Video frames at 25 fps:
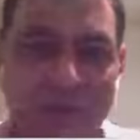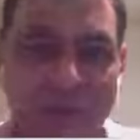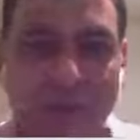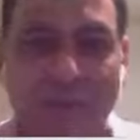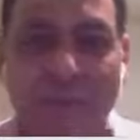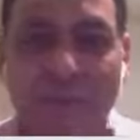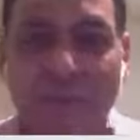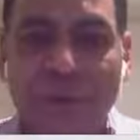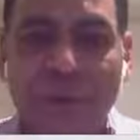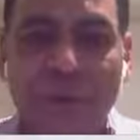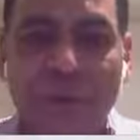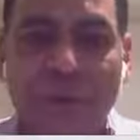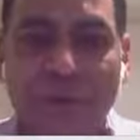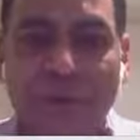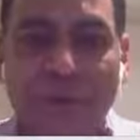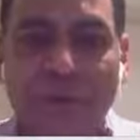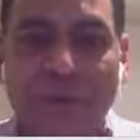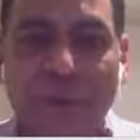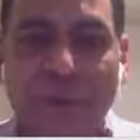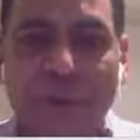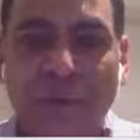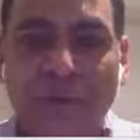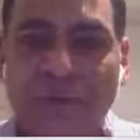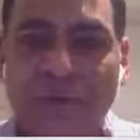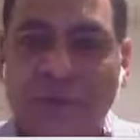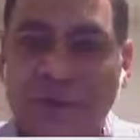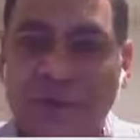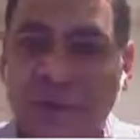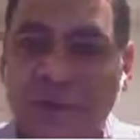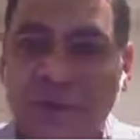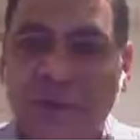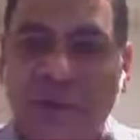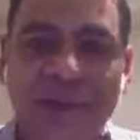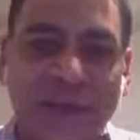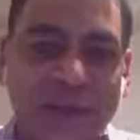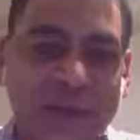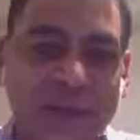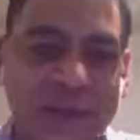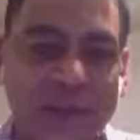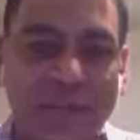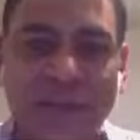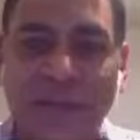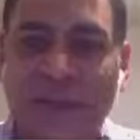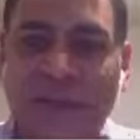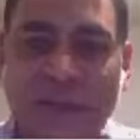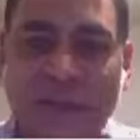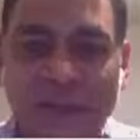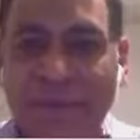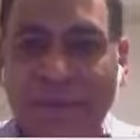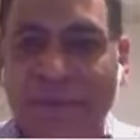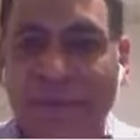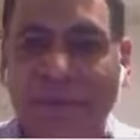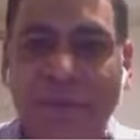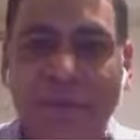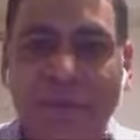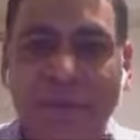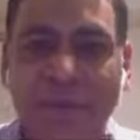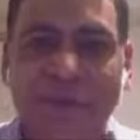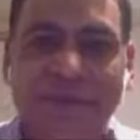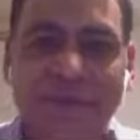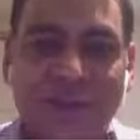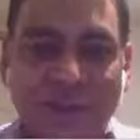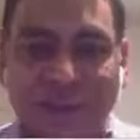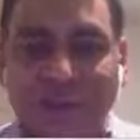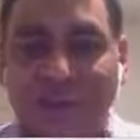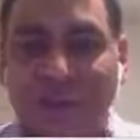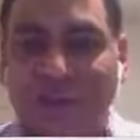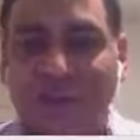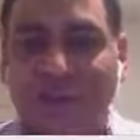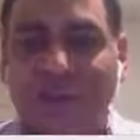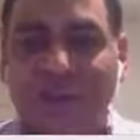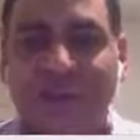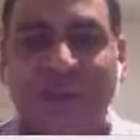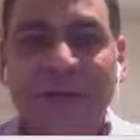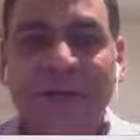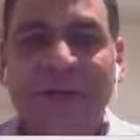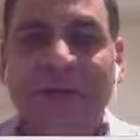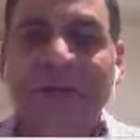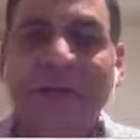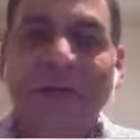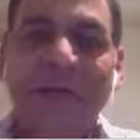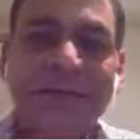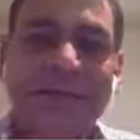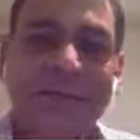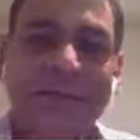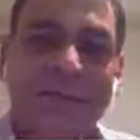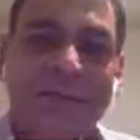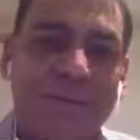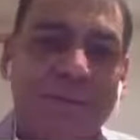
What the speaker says: the computer form so that the payment goes to the